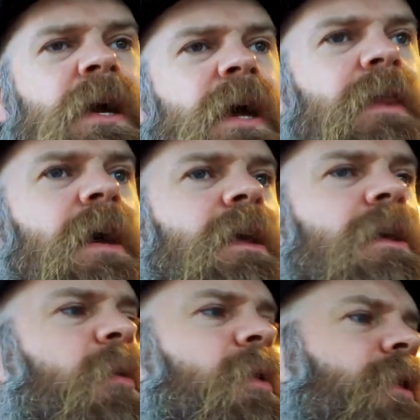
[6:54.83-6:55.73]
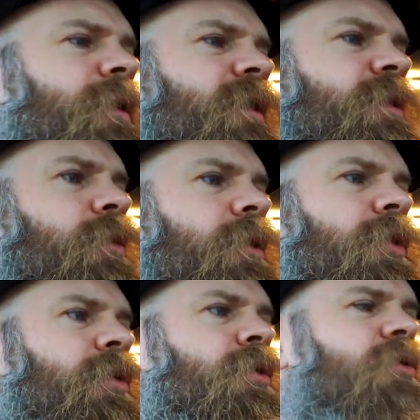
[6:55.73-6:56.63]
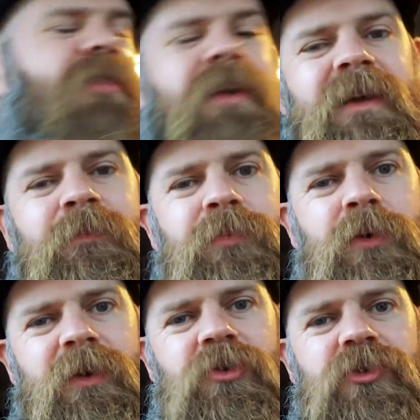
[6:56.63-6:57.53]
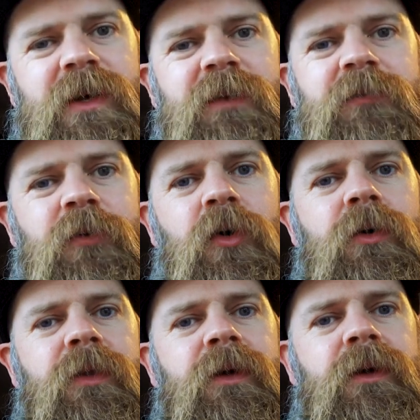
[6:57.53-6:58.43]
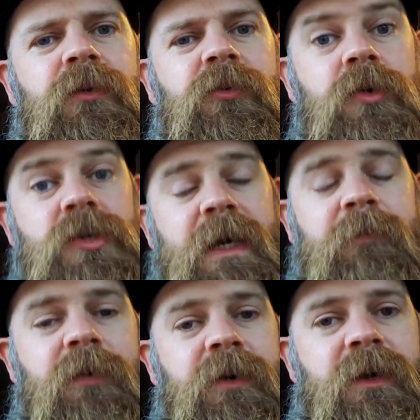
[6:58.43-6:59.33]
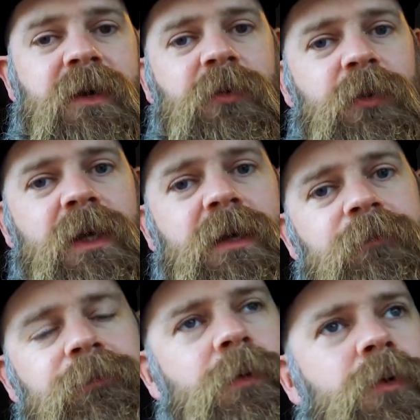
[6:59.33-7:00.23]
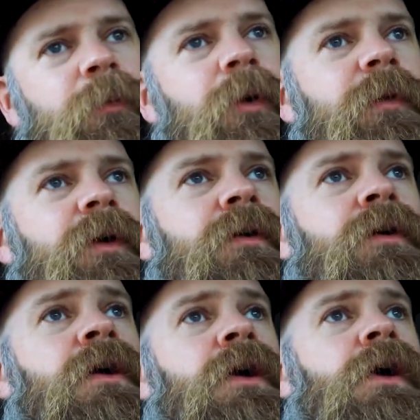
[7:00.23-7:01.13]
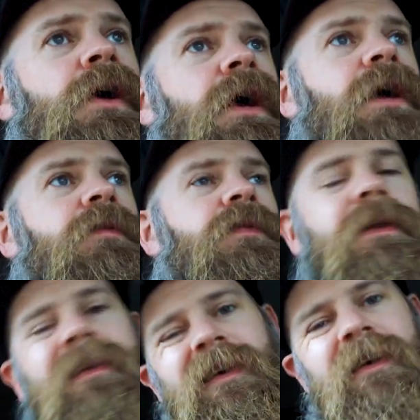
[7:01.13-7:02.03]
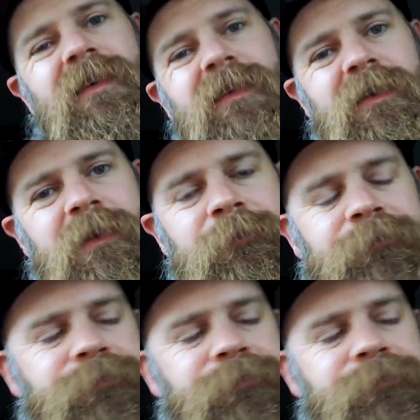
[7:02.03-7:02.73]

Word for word: and then a couple of other things to work through, start getting products ready for the Scottish Game Fair next week. We're going to be up there uh, Friday, Saturday, Sunday.